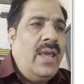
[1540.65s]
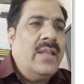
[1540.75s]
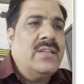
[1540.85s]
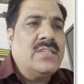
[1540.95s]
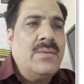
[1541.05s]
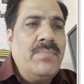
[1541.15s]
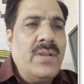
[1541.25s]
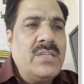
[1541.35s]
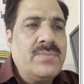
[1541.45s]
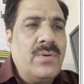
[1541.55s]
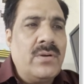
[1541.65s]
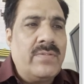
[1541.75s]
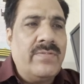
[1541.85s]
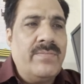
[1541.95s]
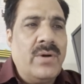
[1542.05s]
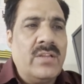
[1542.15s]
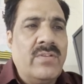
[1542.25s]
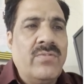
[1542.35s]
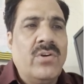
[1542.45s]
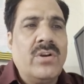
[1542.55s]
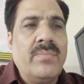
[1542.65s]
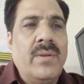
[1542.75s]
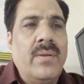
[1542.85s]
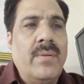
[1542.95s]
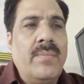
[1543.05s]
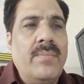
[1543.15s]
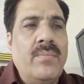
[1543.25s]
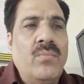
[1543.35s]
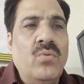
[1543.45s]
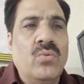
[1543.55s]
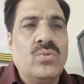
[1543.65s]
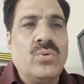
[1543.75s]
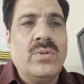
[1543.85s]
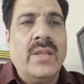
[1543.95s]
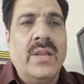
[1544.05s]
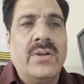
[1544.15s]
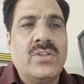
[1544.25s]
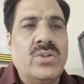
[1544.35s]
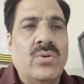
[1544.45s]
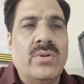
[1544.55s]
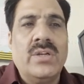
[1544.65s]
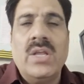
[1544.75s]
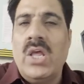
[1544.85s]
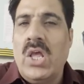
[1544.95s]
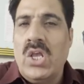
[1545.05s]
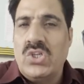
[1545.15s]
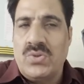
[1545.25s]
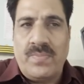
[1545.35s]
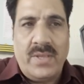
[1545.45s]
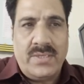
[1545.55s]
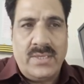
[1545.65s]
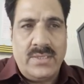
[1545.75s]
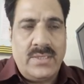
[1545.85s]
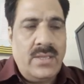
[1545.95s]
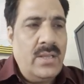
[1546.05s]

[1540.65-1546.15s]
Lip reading: In the simplest pathway, water may move through the intercellular spaces.